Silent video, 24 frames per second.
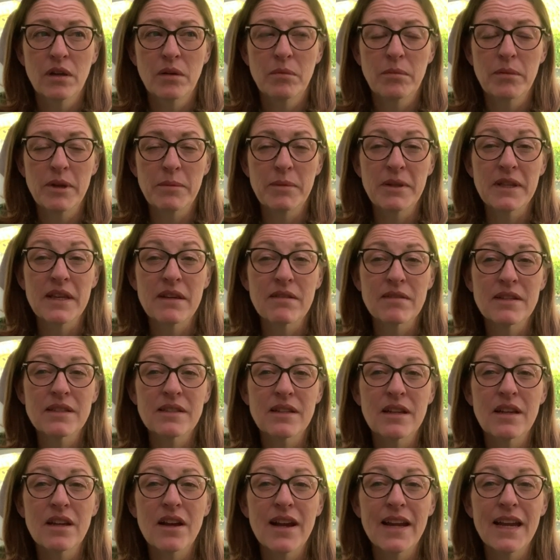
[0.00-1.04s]
maybe there is
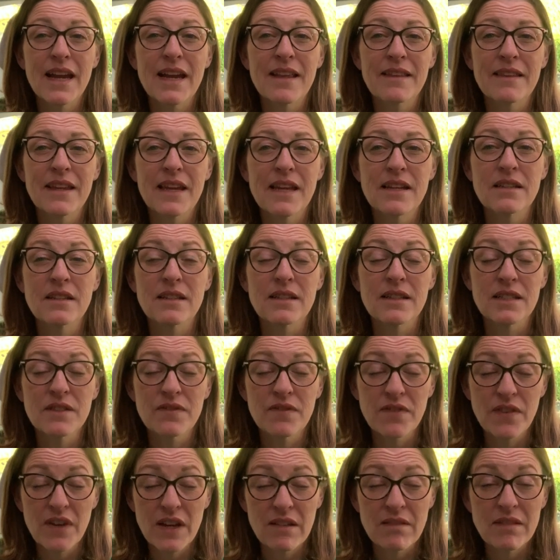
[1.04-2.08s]
a light at the end of this
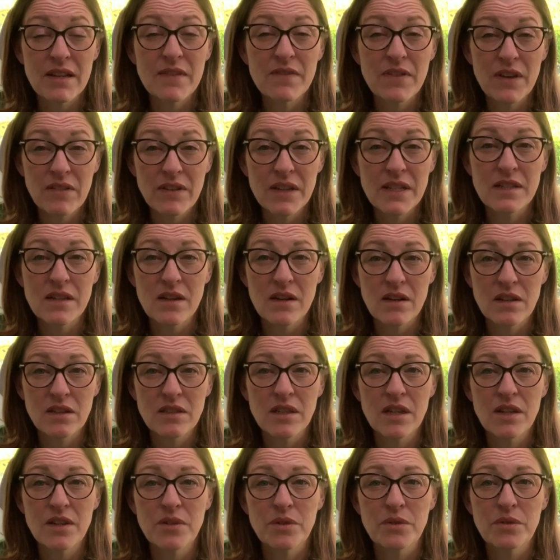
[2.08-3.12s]
very, very dark
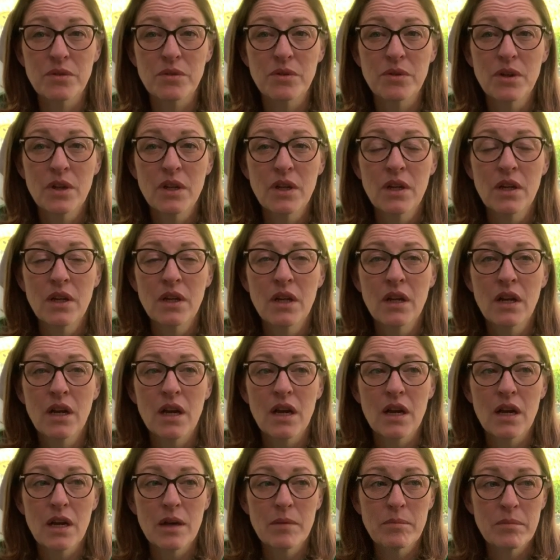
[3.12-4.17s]
tunnel,
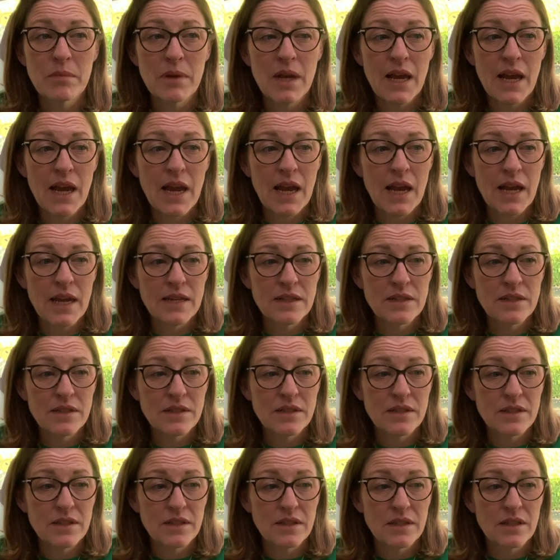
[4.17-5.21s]
and